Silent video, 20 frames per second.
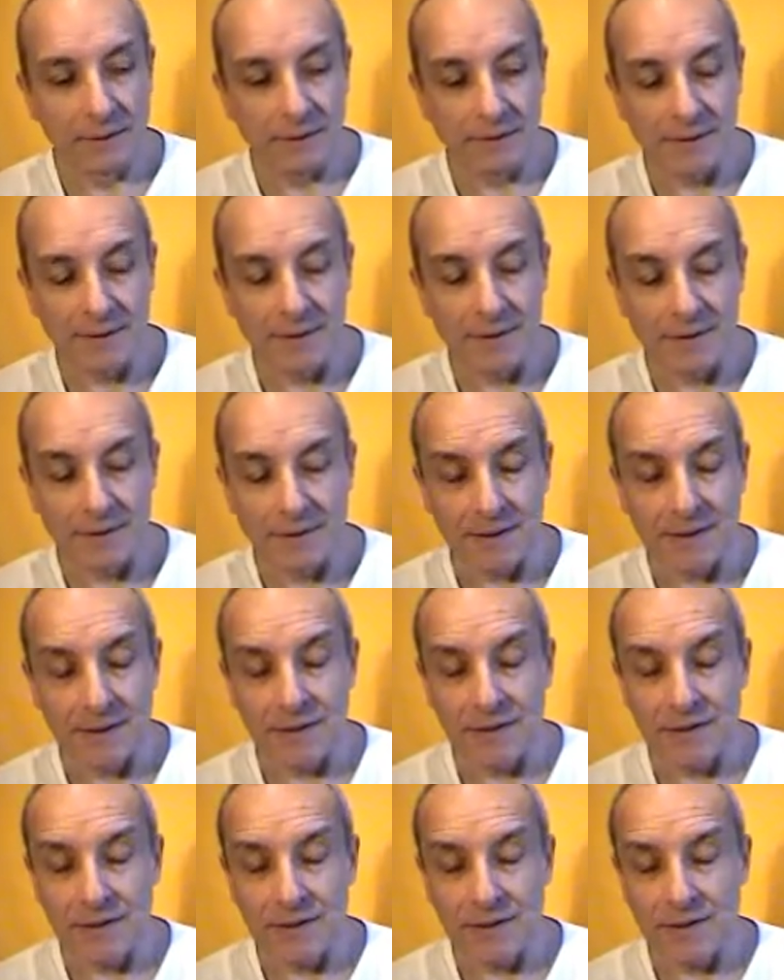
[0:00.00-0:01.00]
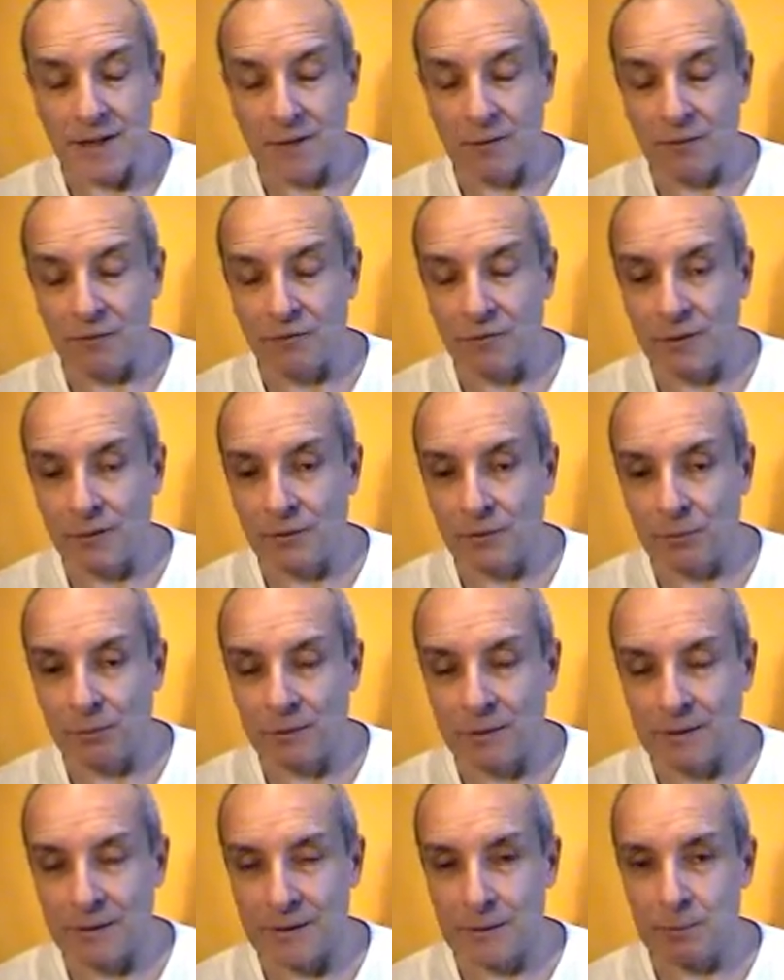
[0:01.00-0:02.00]
And this is how it feels
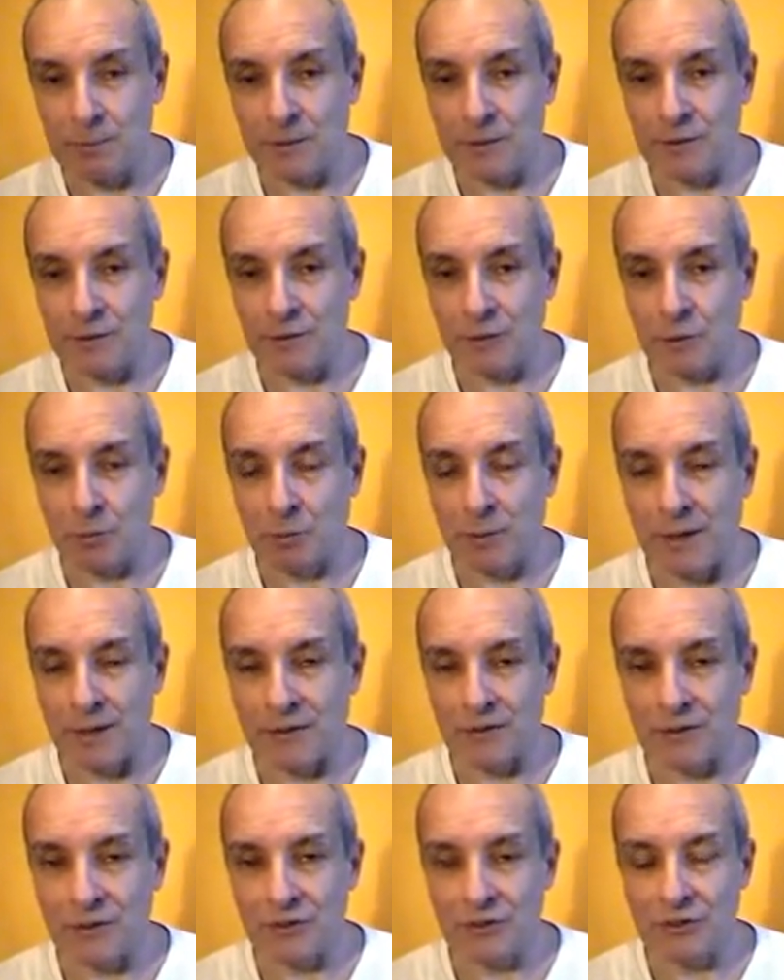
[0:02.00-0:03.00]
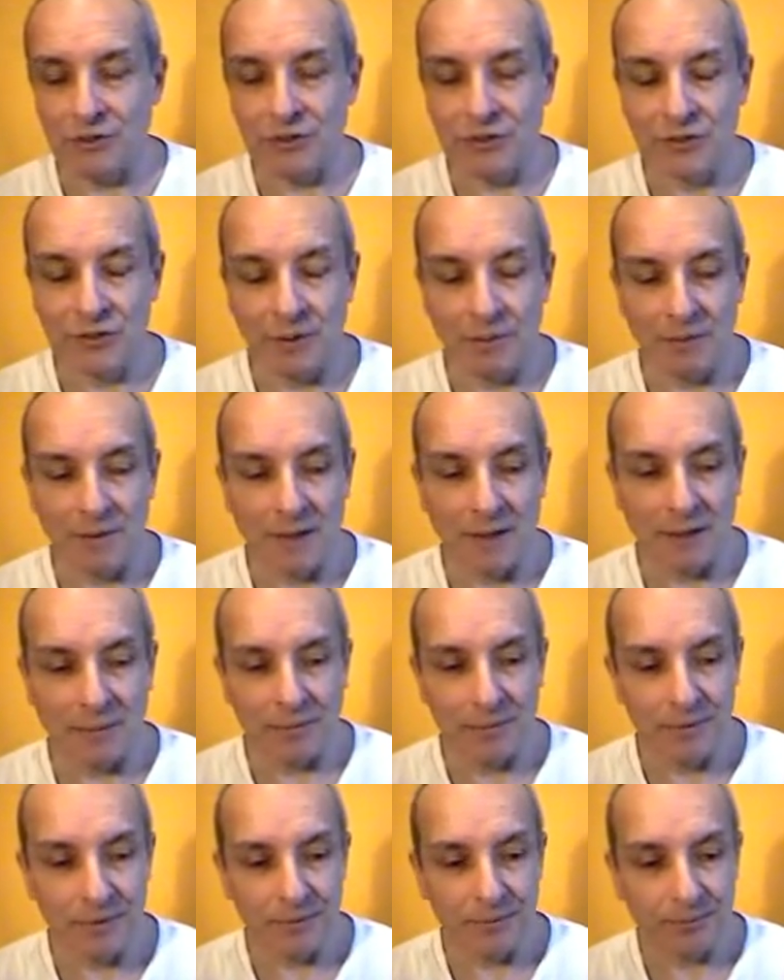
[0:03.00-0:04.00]
being a spiritual practitioner
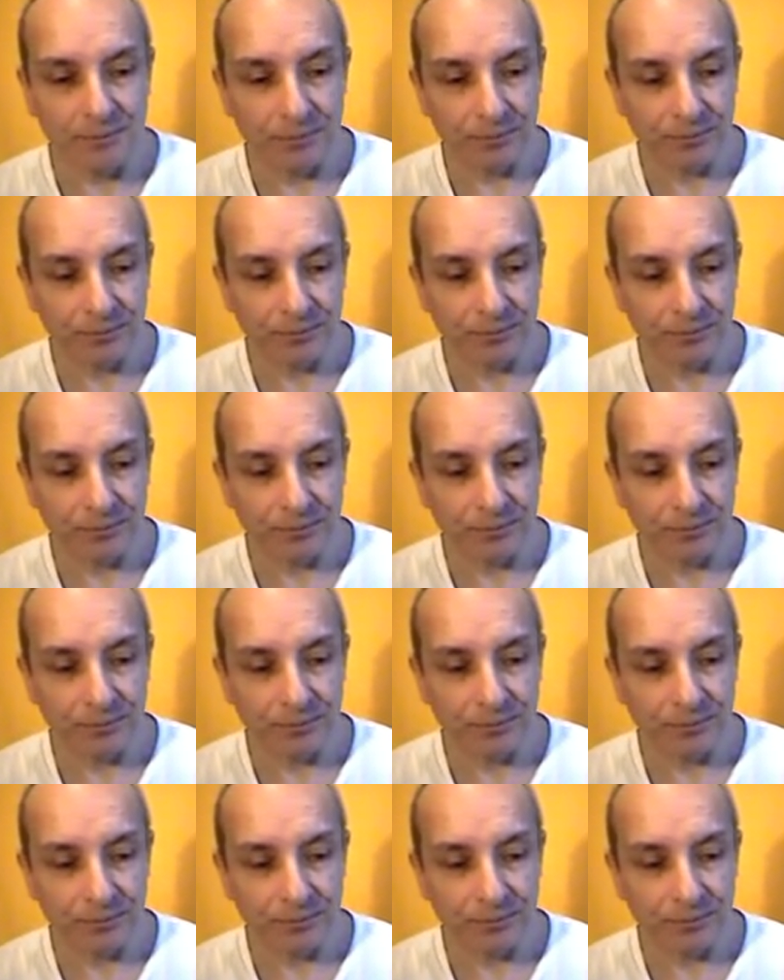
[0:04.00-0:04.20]
sometimes.